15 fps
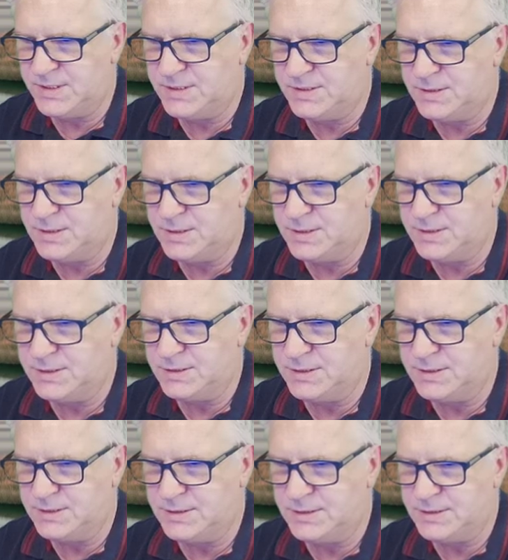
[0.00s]
Basically
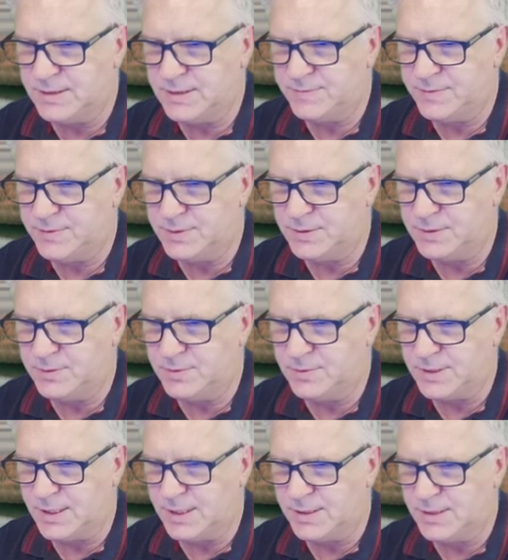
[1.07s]
delete everything you
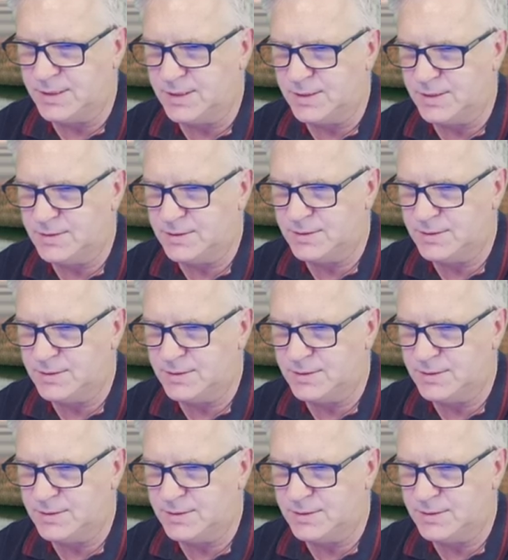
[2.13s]
can.